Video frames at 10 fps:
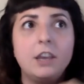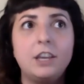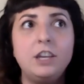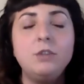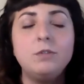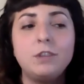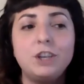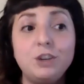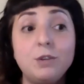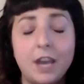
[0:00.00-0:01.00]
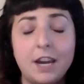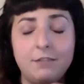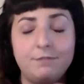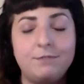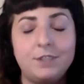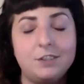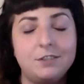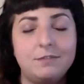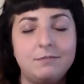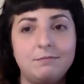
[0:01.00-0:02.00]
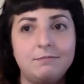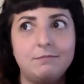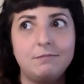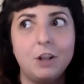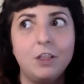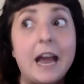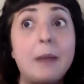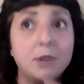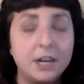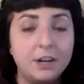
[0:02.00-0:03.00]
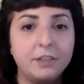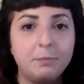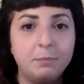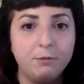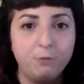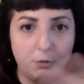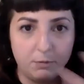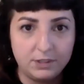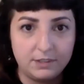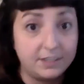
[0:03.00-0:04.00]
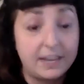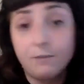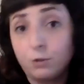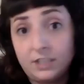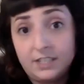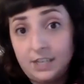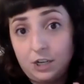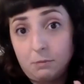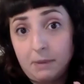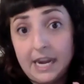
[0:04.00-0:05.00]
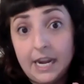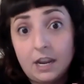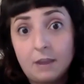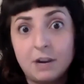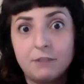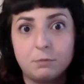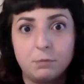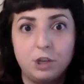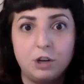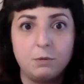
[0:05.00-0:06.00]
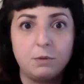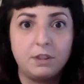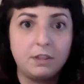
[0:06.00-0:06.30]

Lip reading: Can you kind of just elaborate on the performance? Because I've only seen your painting. I'm not familiar with,